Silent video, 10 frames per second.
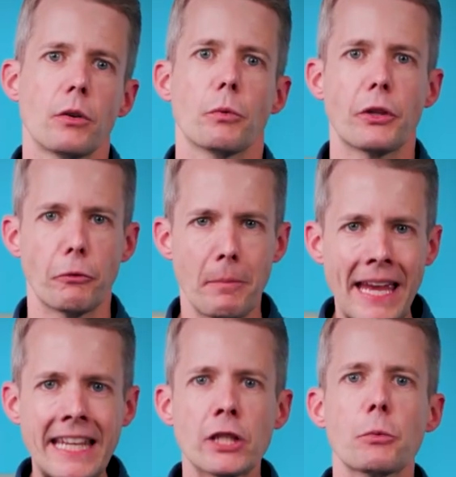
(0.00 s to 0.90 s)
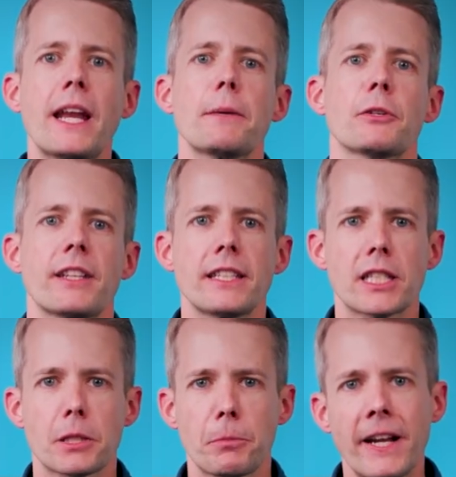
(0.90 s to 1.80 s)
with the remaining 20%
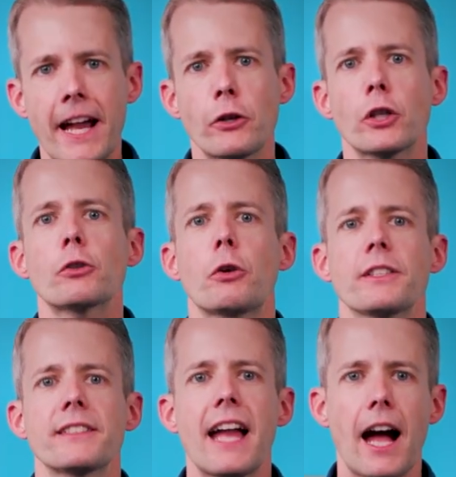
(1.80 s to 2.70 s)
spread out across the